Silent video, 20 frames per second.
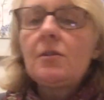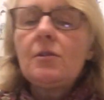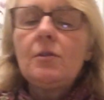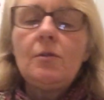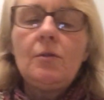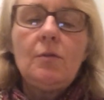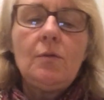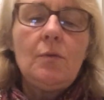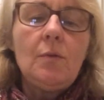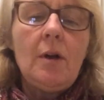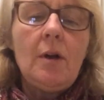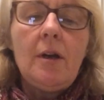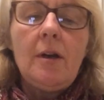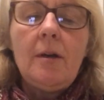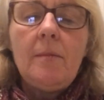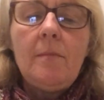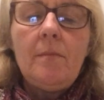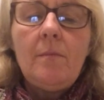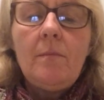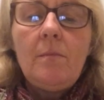
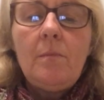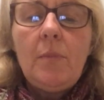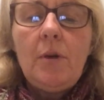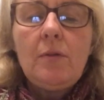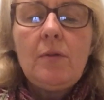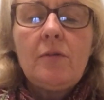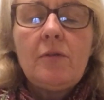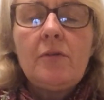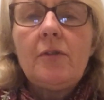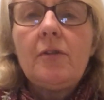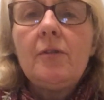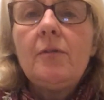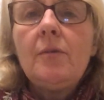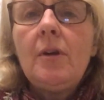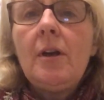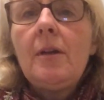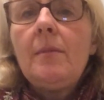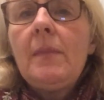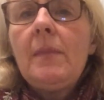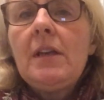to poke through
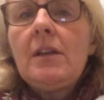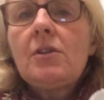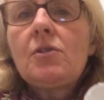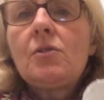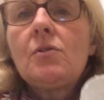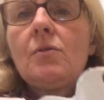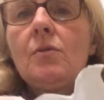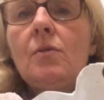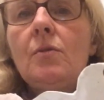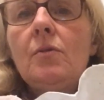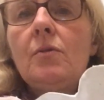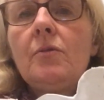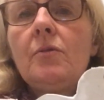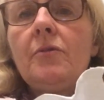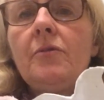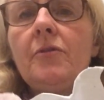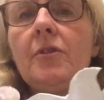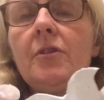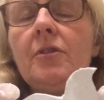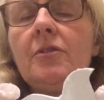and make sure
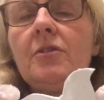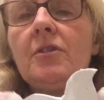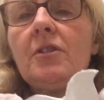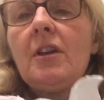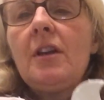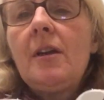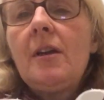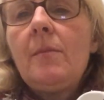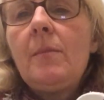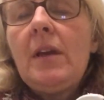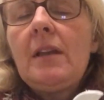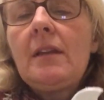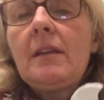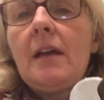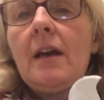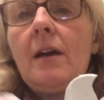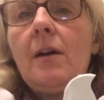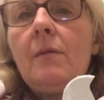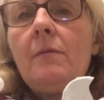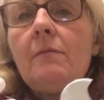that I
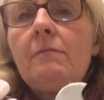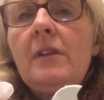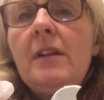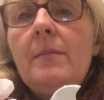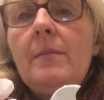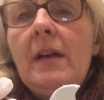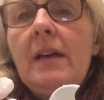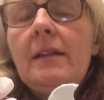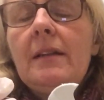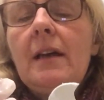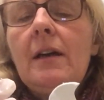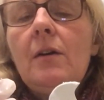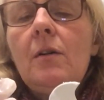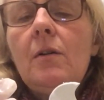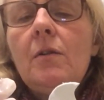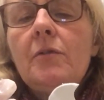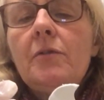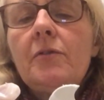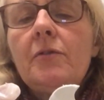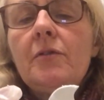remake that
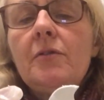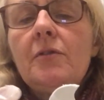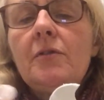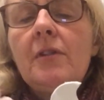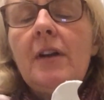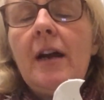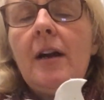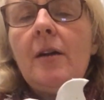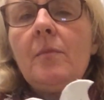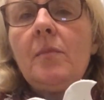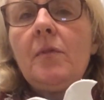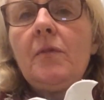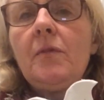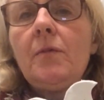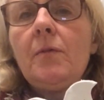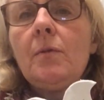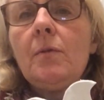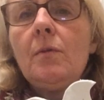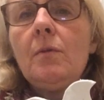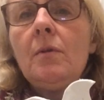hole through the grout
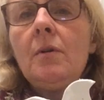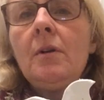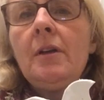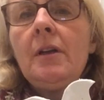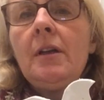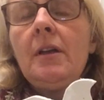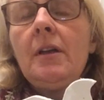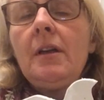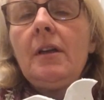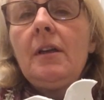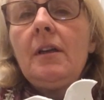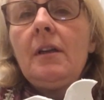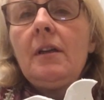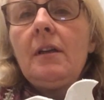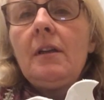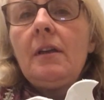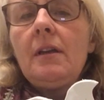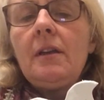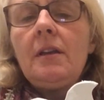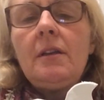before
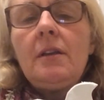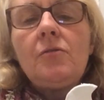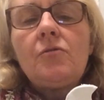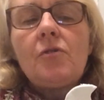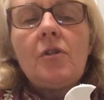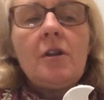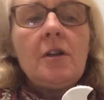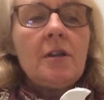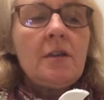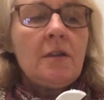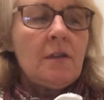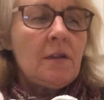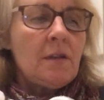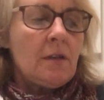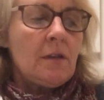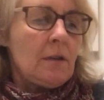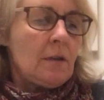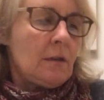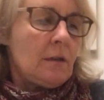it dries.